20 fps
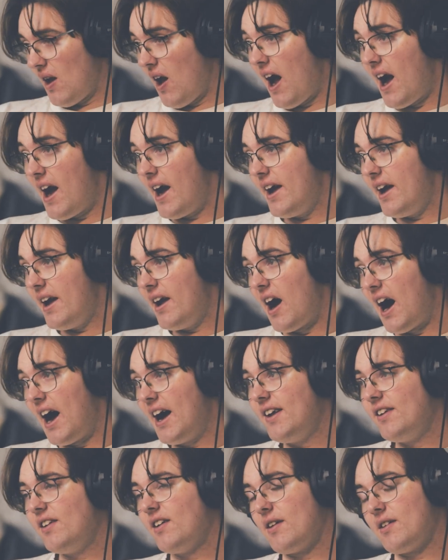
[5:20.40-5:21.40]
I,
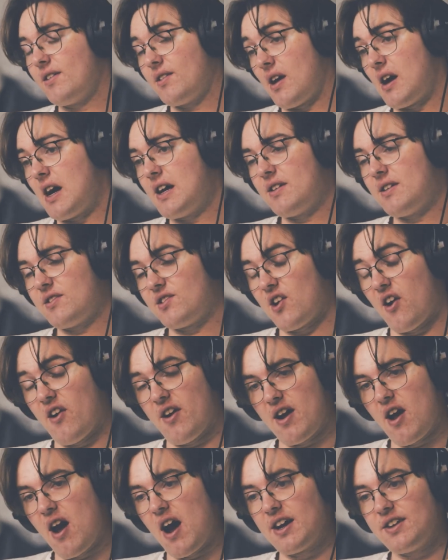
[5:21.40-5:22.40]
I, uh, I,
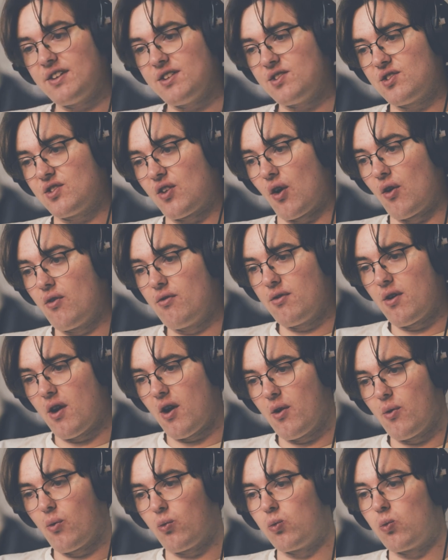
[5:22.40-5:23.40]
sorry, I just don't
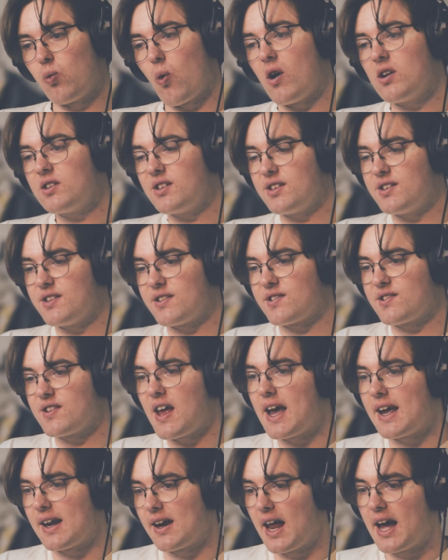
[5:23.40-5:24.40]
know what to
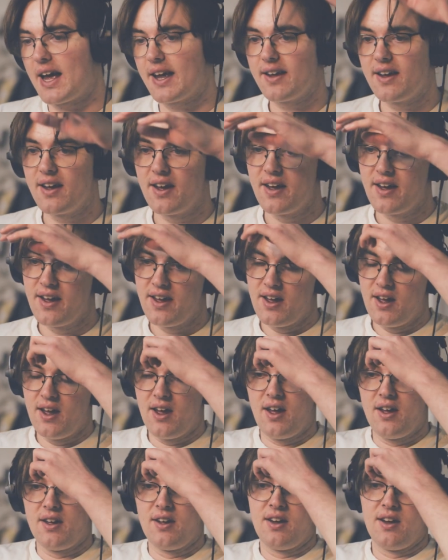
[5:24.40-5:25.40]
say. Like,
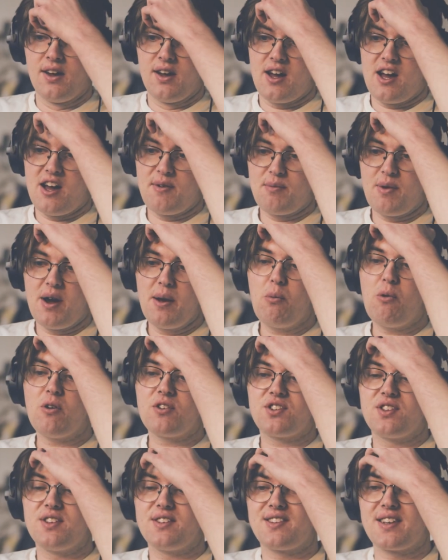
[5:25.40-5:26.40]
I might
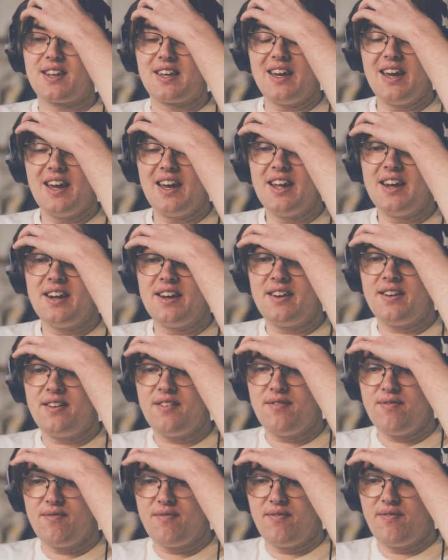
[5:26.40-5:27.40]
watch this again,
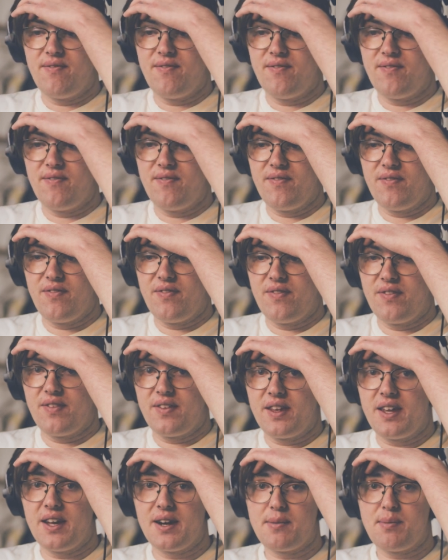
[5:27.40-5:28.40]

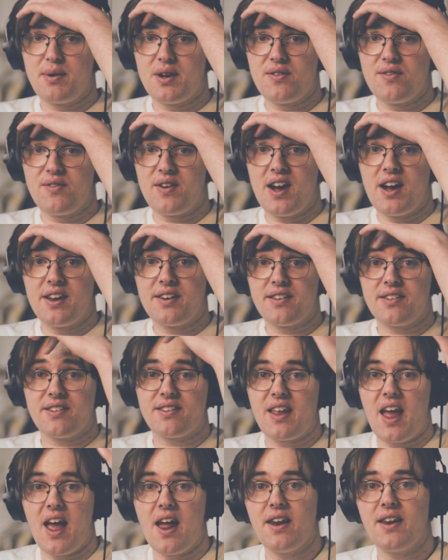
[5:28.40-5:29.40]
get a bit of an
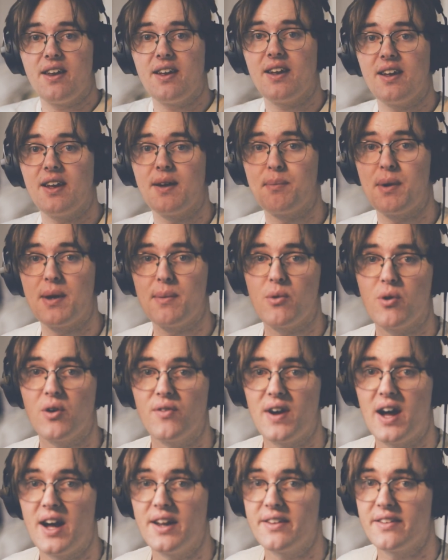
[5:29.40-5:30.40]
understanding, a bit more
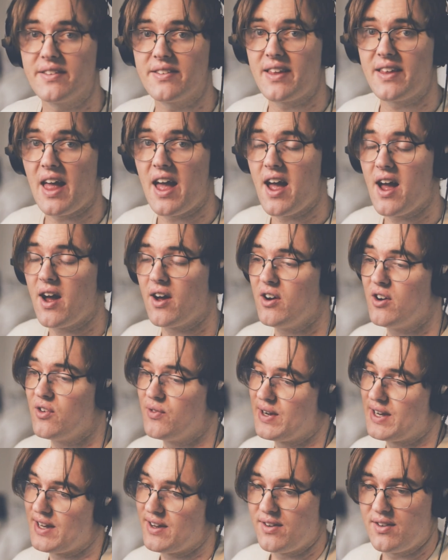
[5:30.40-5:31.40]
of an understand. Oh
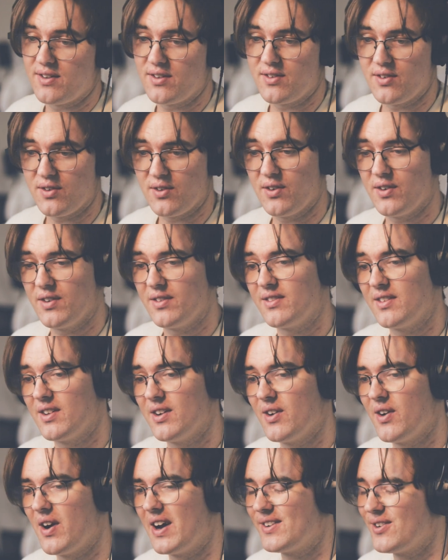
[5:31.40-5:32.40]
my god,
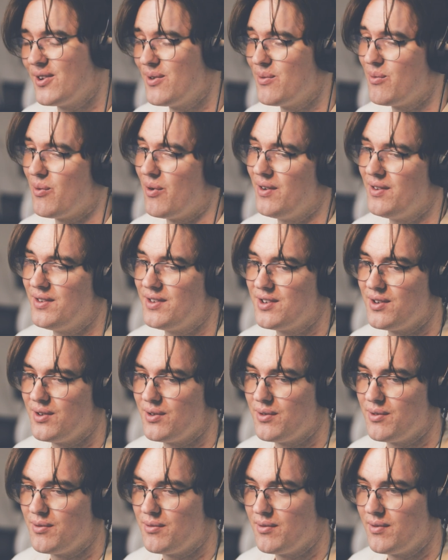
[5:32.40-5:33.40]
no, I don't want
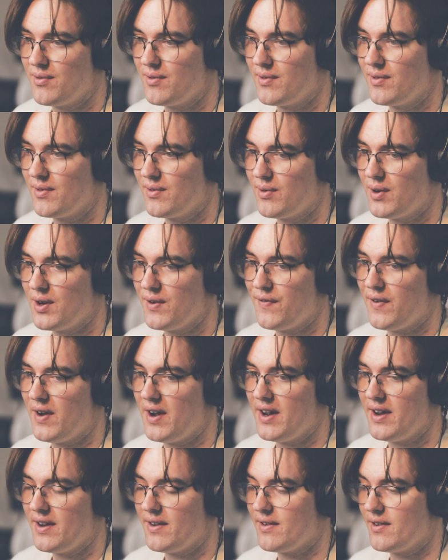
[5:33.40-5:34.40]
to. What if I?